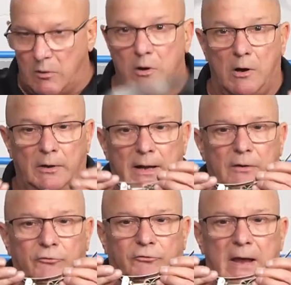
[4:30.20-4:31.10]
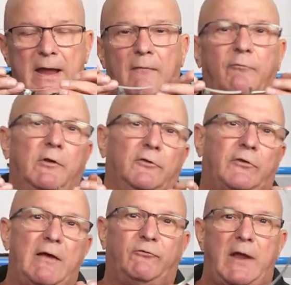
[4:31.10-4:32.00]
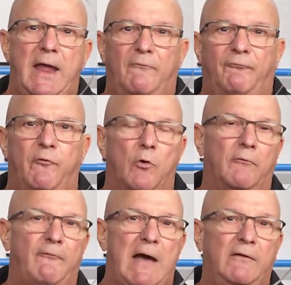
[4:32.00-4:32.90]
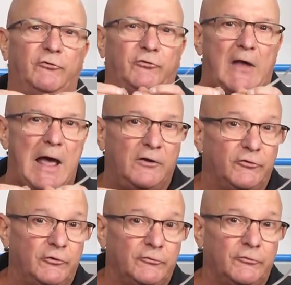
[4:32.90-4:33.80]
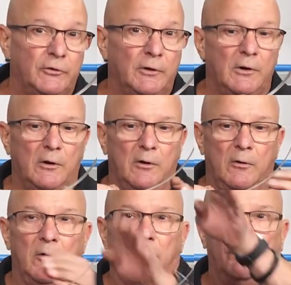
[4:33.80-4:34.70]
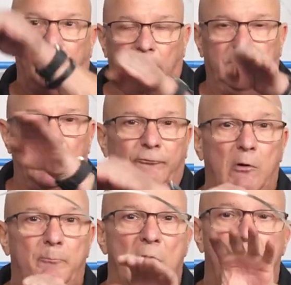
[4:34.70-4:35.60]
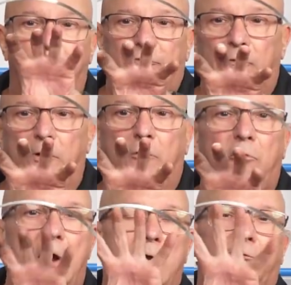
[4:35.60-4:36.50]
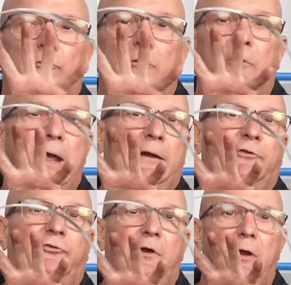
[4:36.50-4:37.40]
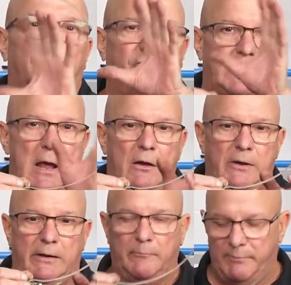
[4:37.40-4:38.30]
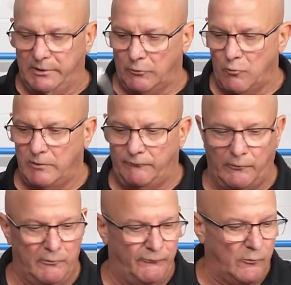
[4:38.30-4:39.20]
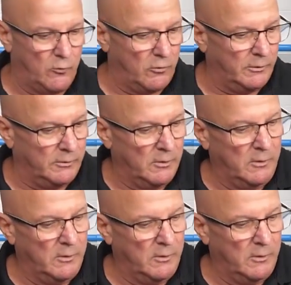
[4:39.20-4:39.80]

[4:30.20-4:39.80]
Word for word: on. They used to have this, have to have 4 or 5 sizes for the different pumps. Little Chrysler, you had the GM style, you had the bigger one for the Ford.